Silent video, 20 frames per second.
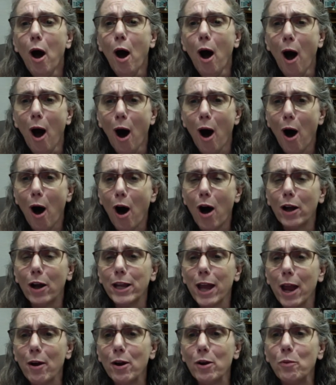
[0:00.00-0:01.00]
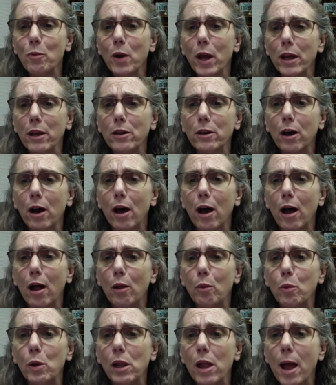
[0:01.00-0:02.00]
Oh, Karen
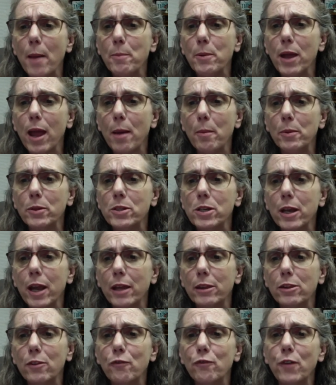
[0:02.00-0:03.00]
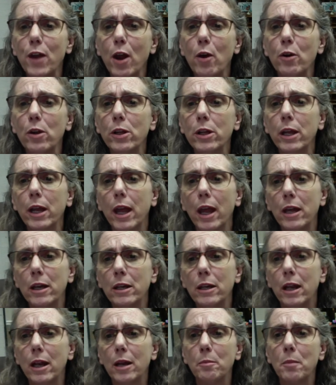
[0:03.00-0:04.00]
Winkle, will I be able to get the feral
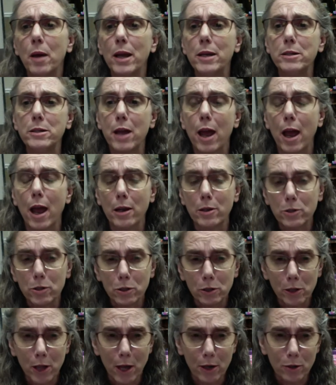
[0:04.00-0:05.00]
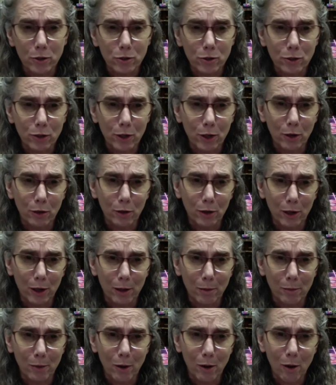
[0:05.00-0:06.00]
kitten in my deck to let us near
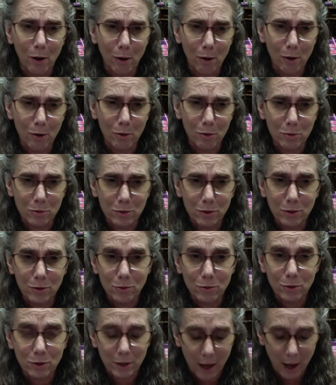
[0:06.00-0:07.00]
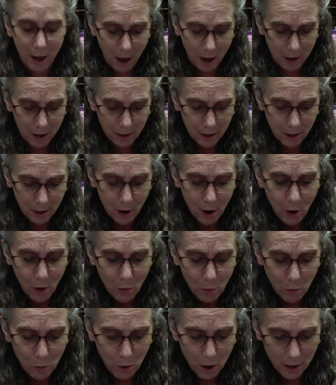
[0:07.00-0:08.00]
him? Oh, so sad.
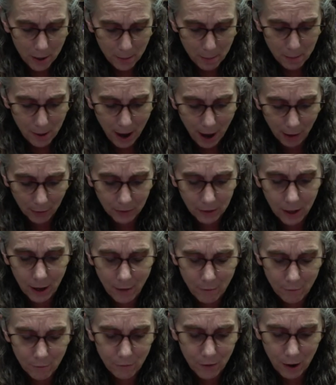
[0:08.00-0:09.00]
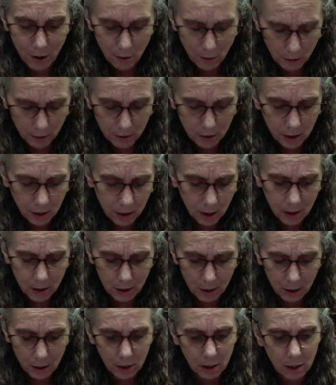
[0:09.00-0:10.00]
What about that feral
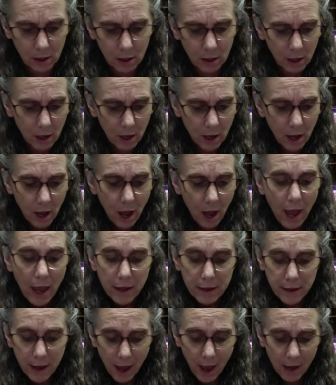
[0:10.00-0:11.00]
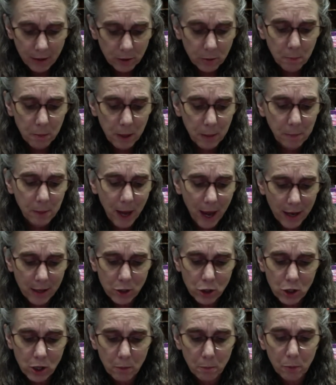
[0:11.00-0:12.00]
kitty? Yes, be
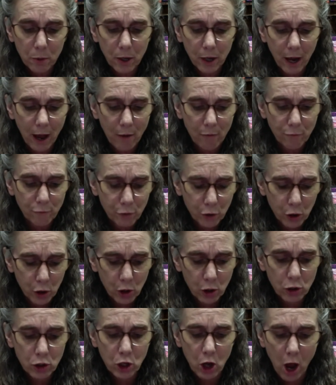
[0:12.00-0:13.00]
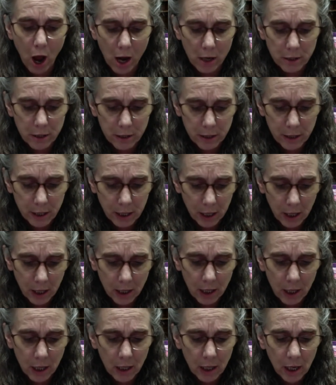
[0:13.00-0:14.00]
patient, put out food, talk to the
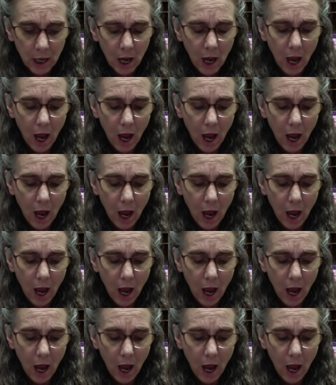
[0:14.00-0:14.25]
kitty,